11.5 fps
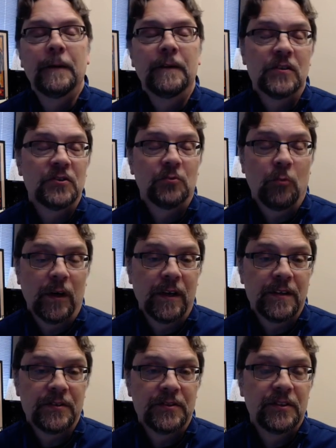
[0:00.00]
This
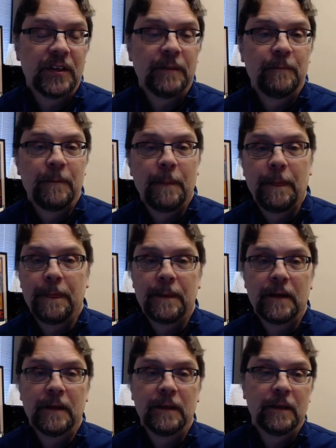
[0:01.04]
was
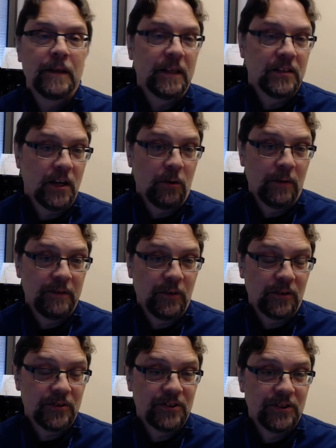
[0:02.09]
integrity
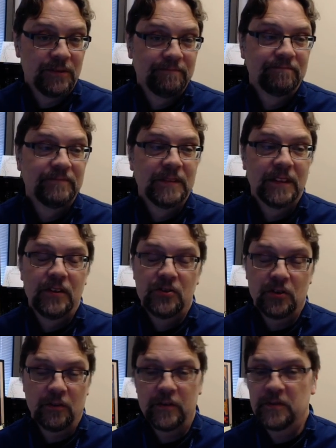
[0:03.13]
first,
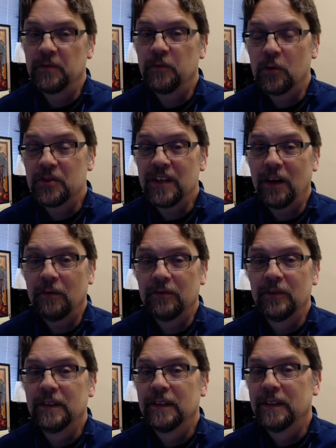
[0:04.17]
service before
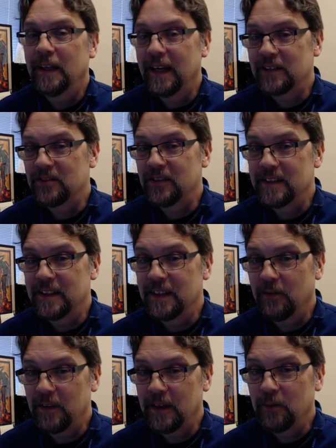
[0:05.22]
self, excellence in
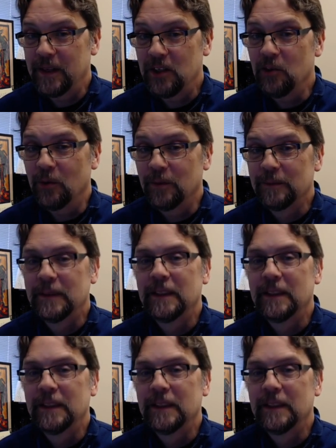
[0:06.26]
everything we do.